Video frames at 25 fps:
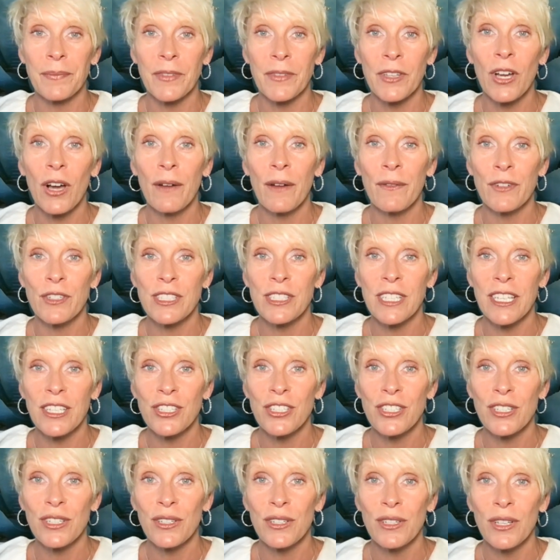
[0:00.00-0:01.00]

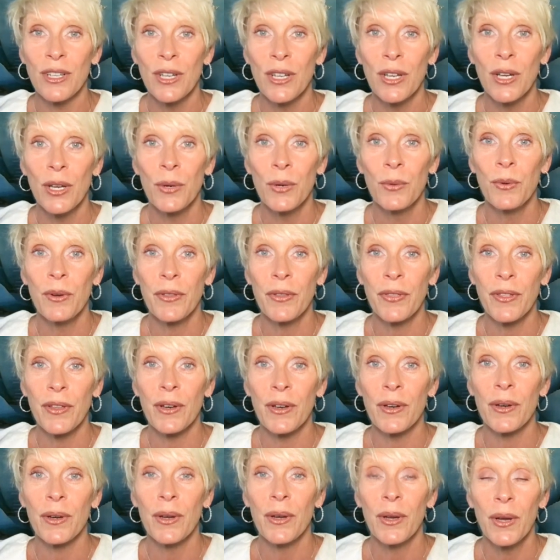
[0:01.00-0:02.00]
conversation with
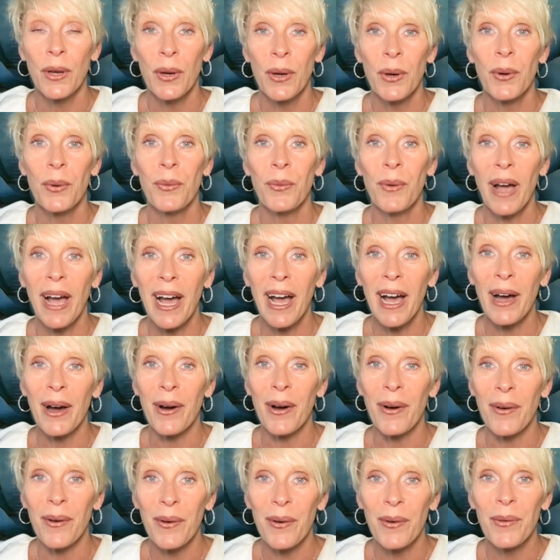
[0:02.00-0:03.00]
a,
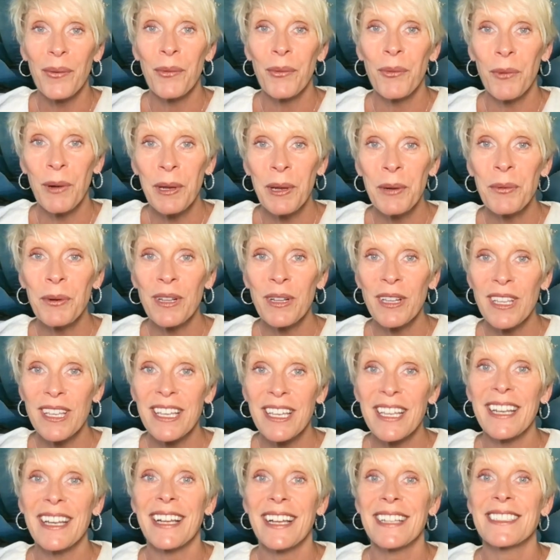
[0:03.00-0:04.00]
wow, we really
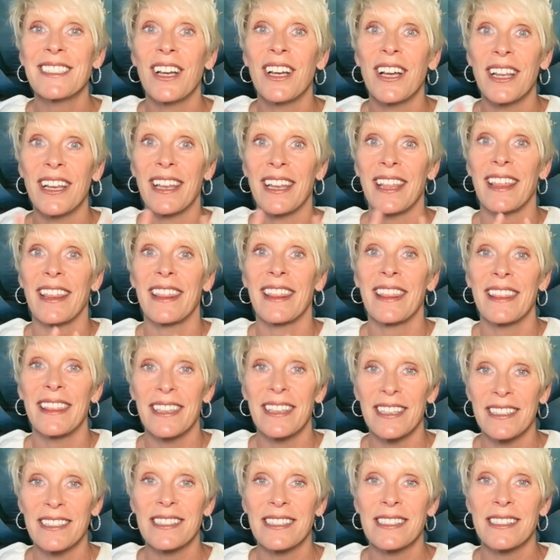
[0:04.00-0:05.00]
connect on
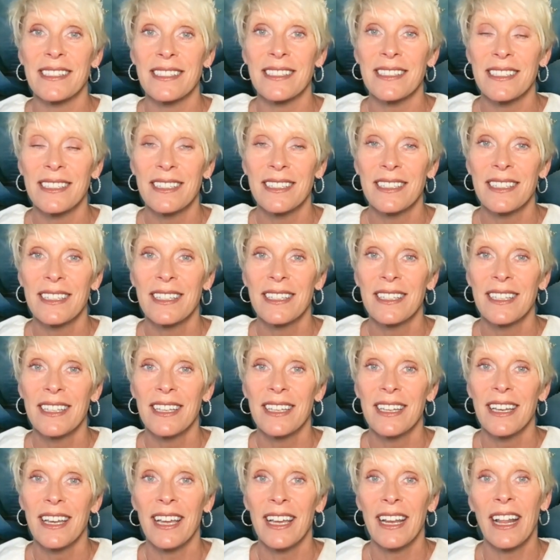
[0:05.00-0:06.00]
this.
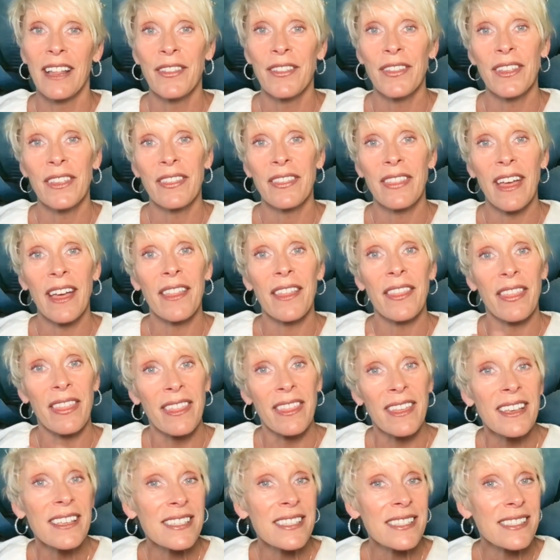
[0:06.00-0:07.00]
And I think that
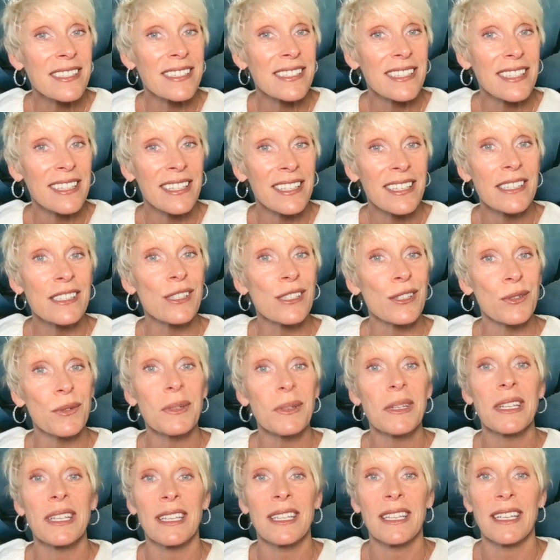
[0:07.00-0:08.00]
this is
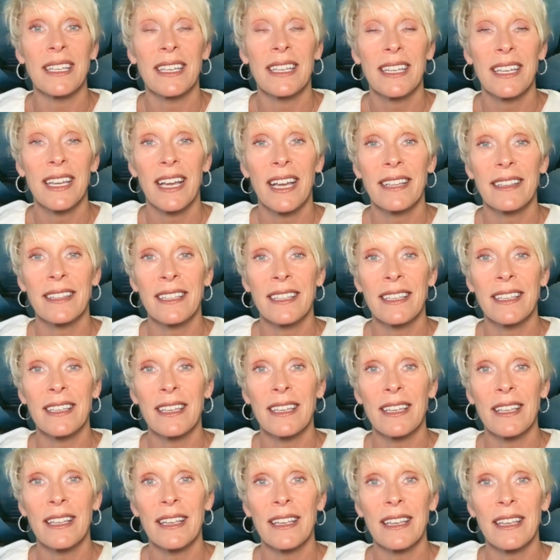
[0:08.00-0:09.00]
unity. I
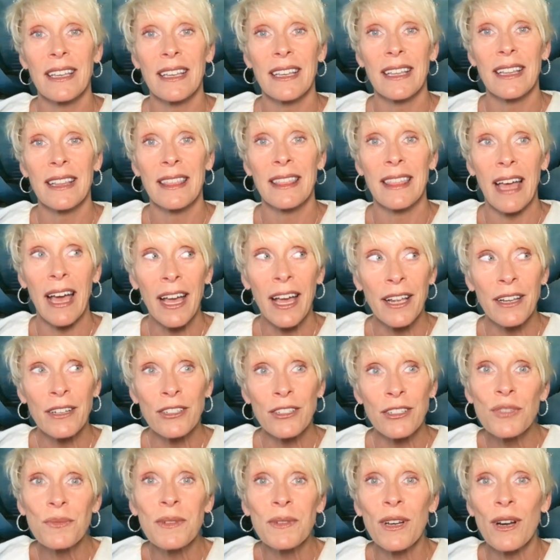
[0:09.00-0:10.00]
think that
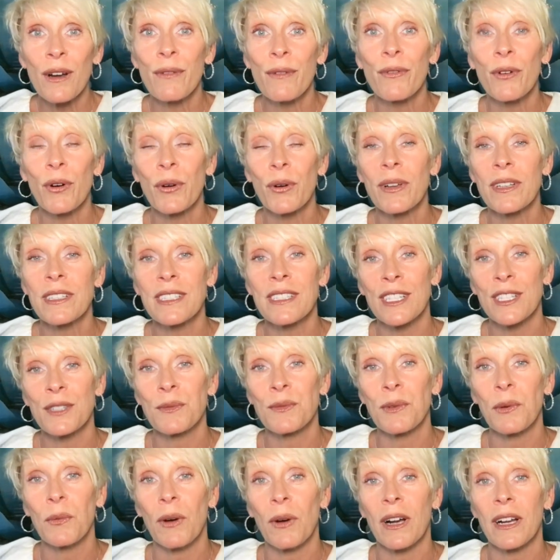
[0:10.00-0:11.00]
should be our focus as
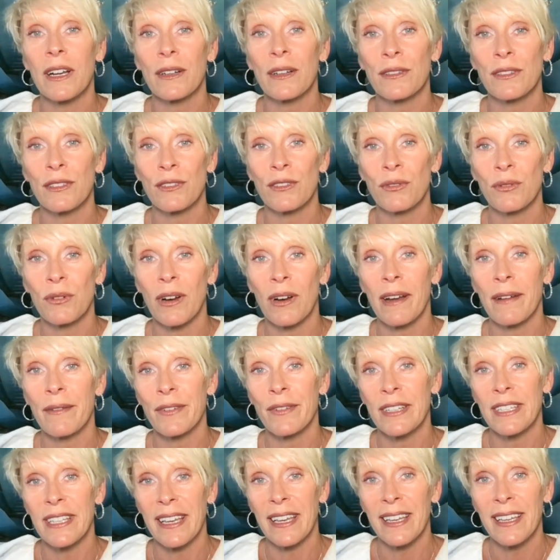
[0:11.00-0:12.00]
we walk out the door
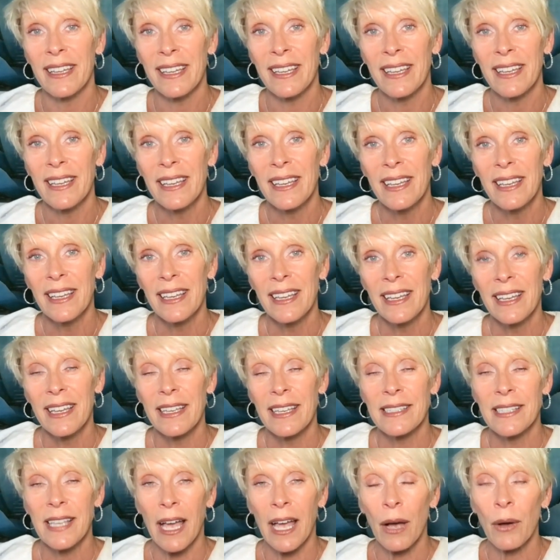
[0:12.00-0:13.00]
every day,
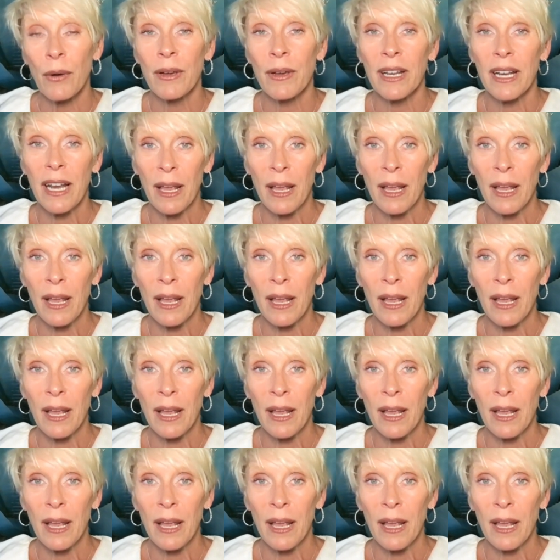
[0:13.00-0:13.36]
is how can